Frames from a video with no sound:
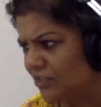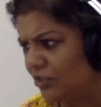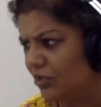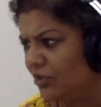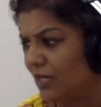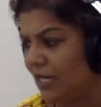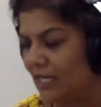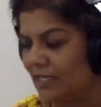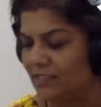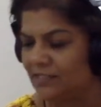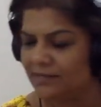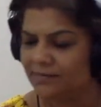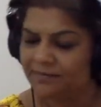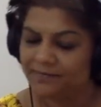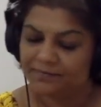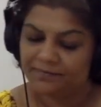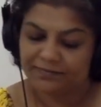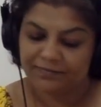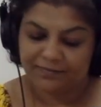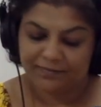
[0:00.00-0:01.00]
No, right?
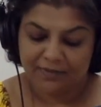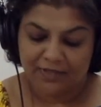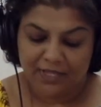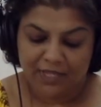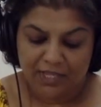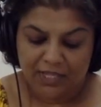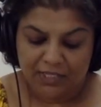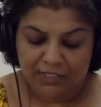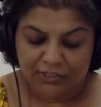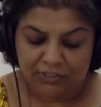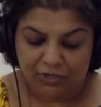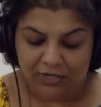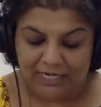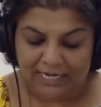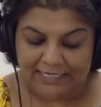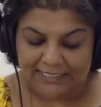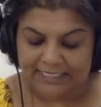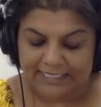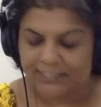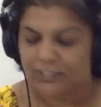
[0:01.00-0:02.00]
So
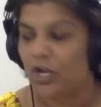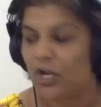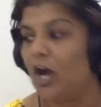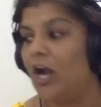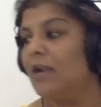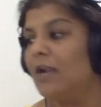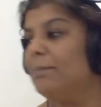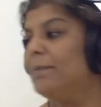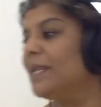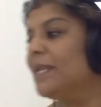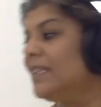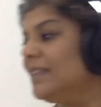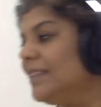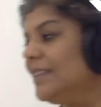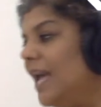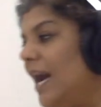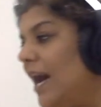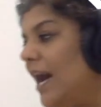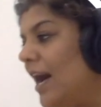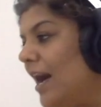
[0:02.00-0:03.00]
let us call
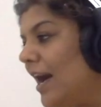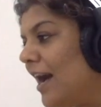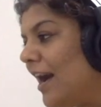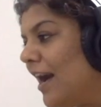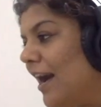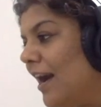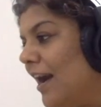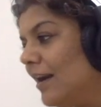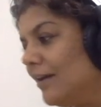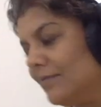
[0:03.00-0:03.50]
Brinda.